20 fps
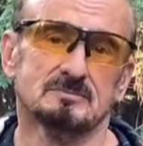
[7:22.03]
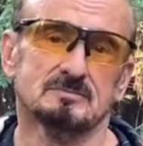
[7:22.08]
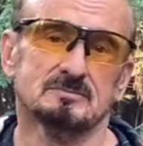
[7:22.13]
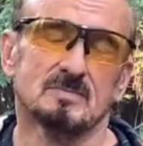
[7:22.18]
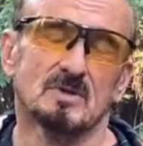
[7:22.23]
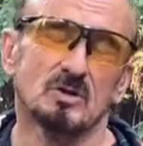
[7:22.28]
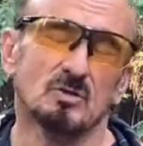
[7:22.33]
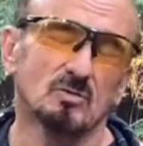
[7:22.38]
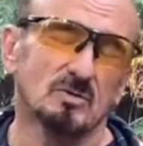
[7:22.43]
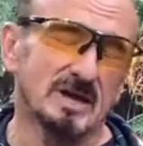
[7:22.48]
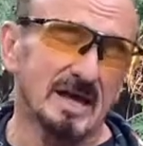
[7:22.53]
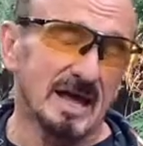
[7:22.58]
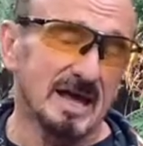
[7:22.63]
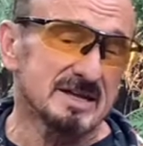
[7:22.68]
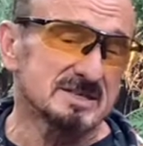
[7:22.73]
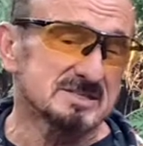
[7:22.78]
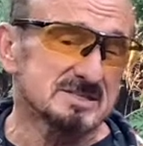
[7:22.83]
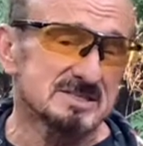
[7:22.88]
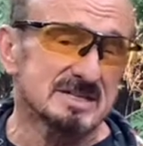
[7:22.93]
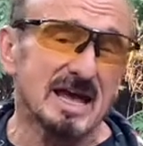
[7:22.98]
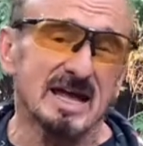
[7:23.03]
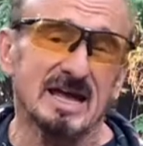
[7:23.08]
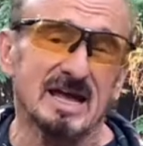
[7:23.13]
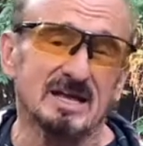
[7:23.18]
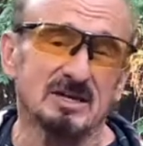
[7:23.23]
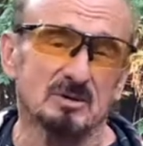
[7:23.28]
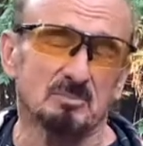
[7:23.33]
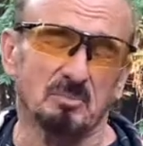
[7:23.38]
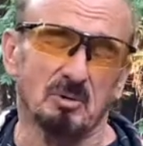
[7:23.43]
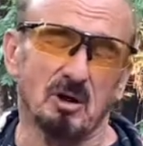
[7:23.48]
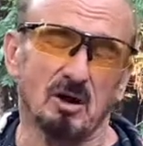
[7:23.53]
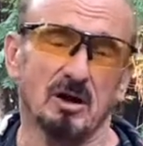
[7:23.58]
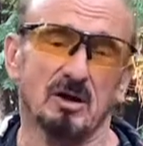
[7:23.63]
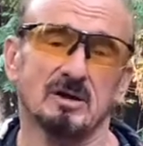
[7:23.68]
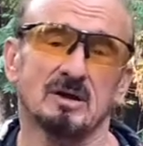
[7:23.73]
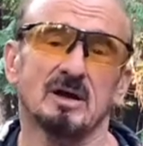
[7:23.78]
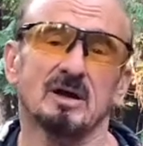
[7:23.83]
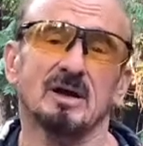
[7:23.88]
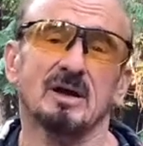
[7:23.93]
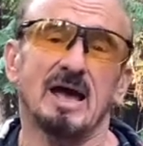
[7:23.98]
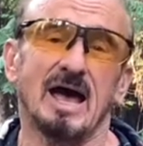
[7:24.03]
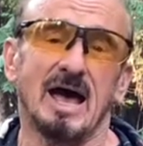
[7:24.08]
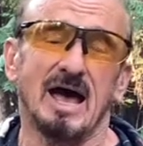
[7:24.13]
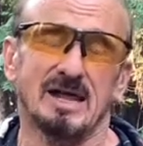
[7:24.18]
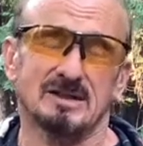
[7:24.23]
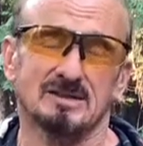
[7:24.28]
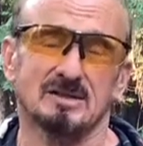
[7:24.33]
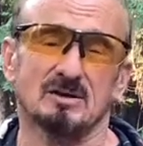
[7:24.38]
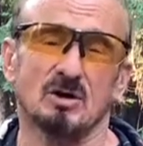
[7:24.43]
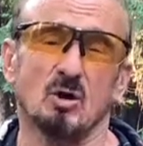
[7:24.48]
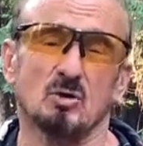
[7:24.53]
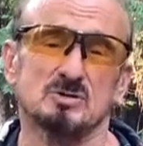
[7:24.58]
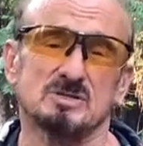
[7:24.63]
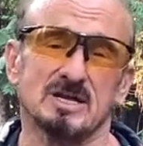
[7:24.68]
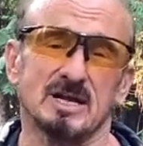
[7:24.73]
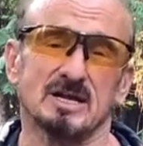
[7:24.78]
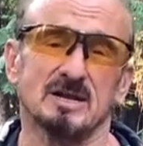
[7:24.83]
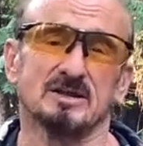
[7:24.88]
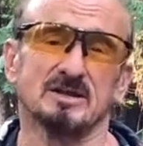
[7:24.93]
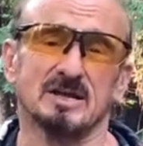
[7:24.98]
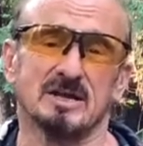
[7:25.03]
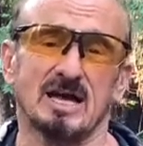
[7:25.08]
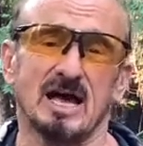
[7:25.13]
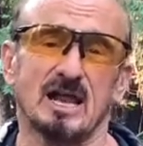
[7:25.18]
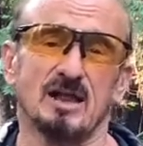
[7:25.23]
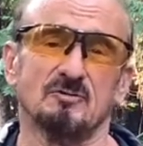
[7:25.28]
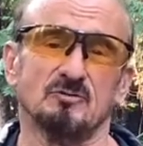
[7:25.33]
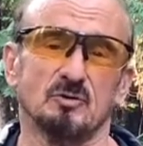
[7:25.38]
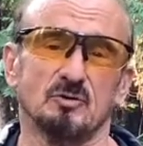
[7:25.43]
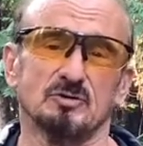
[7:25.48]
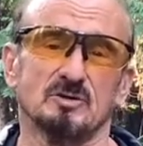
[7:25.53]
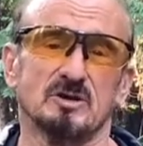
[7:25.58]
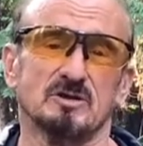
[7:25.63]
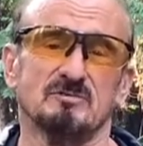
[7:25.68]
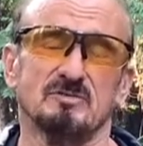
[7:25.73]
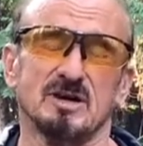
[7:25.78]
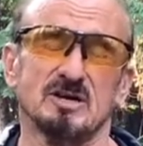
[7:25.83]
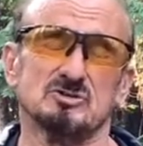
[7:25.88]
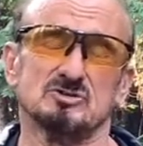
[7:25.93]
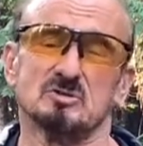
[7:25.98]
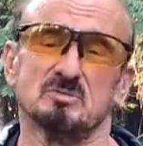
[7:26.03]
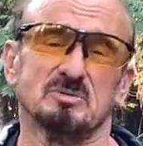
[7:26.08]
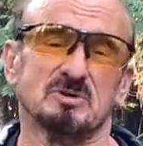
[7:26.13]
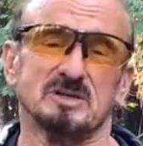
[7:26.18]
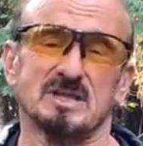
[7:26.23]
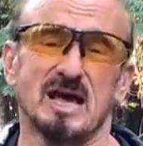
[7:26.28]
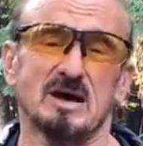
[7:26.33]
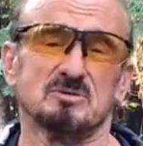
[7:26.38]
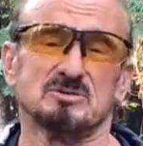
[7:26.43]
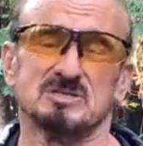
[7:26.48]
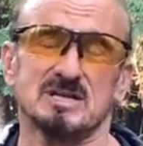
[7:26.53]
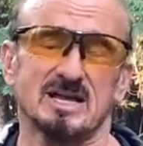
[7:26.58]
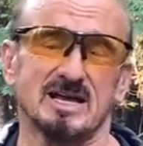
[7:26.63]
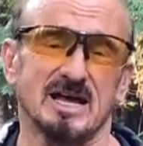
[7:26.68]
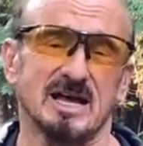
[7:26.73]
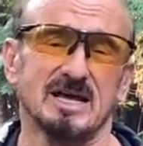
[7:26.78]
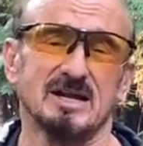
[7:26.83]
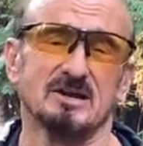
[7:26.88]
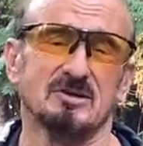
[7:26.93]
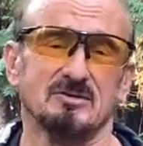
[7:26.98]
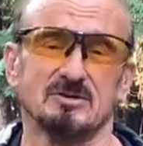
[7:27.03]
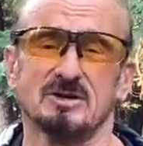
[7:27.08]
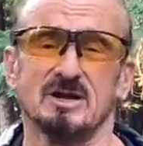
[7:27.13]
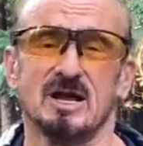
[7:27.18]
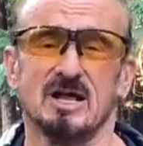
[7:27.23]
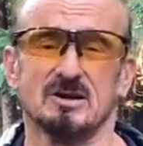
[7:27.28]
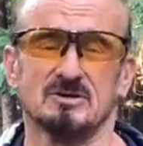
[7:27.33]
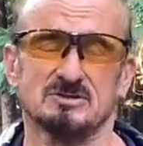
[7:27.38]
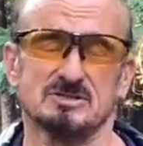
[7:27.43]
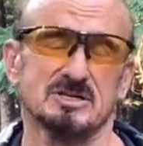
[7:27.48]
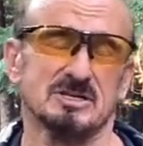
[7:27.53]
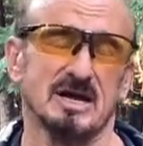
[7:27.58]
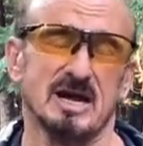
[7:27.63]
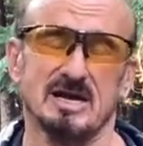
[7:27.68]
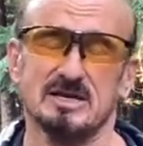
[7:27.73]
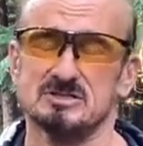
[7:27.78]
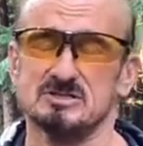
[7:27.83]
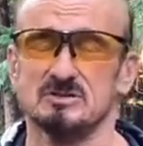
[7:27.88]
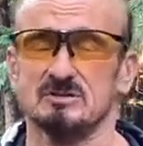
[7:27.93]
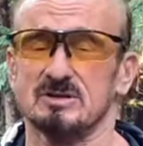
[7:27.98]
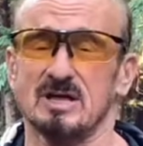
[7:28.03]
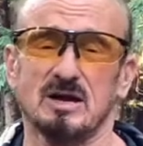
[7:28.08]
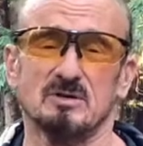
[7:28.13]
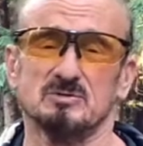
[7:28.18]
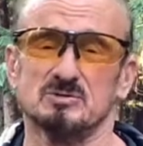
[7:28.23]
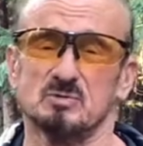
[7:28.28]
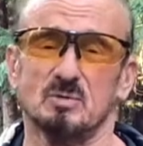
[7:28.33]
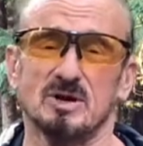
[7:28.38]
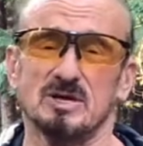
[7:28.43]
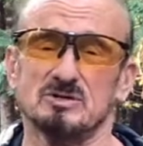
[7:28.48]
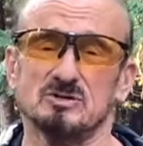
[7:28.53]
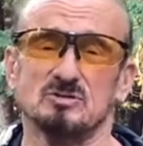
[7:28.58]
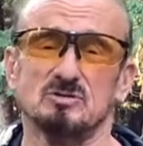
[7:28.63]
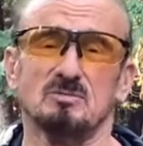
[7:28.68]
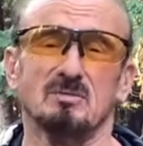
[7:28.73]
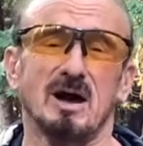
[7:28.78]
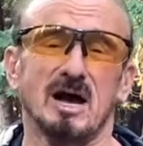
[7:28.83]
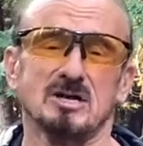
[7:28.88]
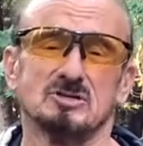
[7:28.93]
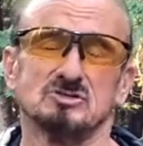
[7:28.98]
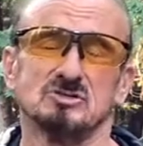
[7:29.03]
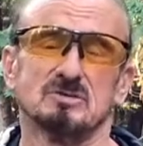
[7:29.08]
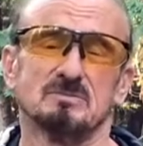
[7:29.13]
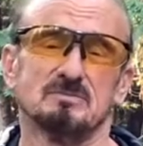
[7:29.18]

You can stay in the park at the hotel in the California Adventure, but that was like $800 a night, so that was way too much.